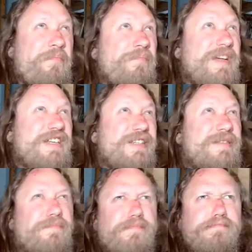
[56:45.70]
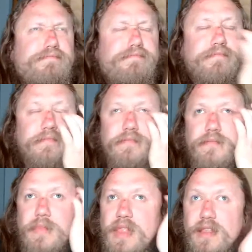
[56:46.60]
because
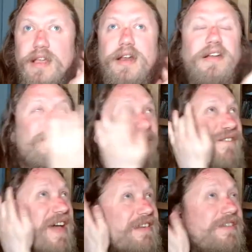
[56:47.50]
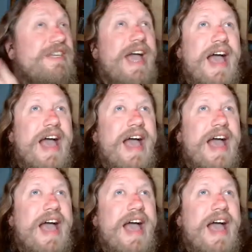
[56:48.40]
a lot of like fantasy